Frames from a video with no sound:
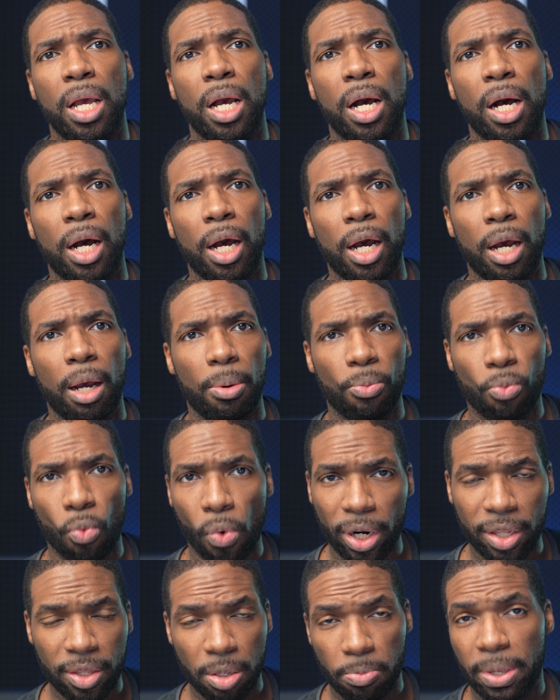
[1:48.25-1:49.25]

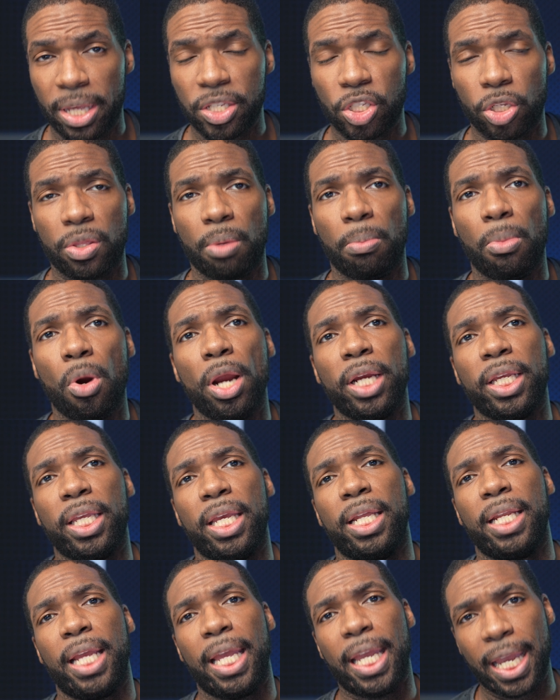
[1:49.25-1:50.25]
one of the best on the
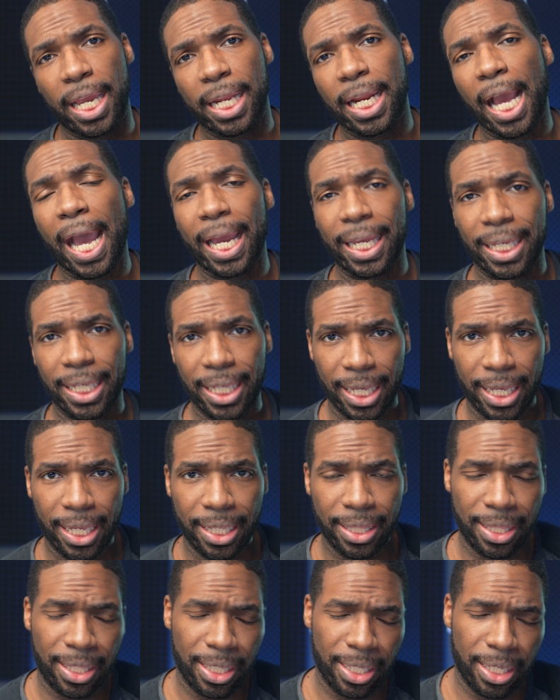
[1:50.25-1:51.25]
market, and I
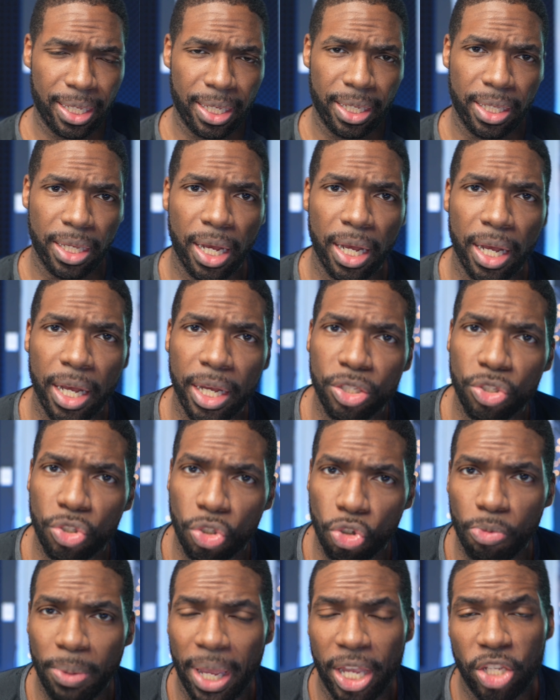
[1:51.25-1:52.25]
get the
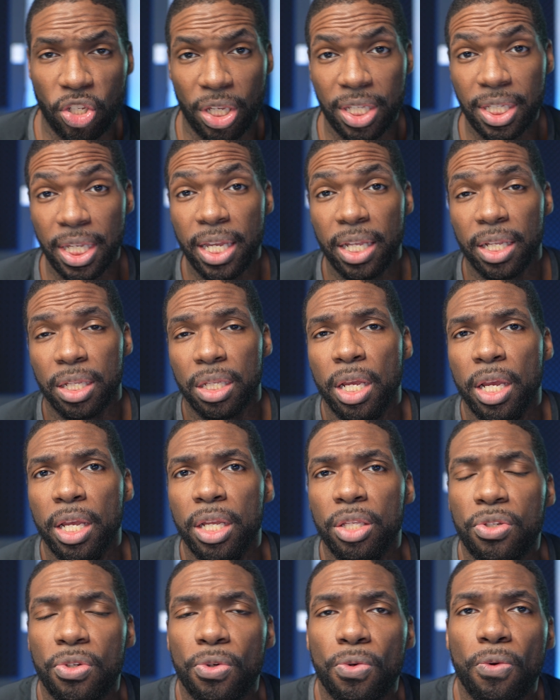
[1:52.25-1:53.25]
Zoom H6N
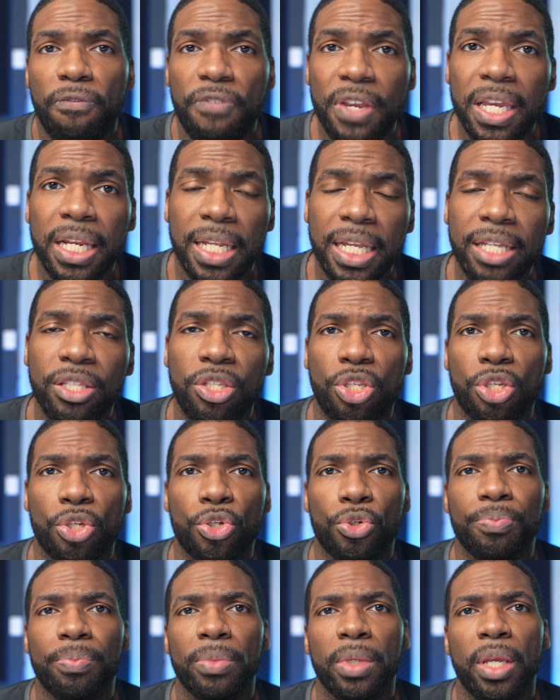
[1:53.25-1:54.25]
to feed it
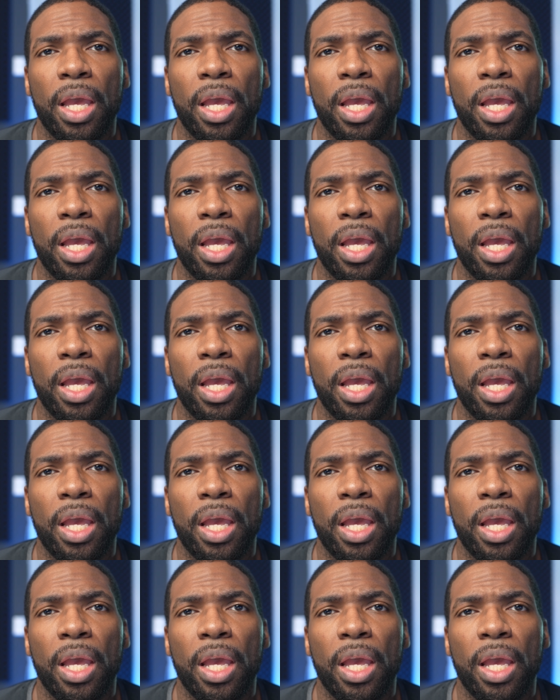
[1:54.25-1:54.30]
into.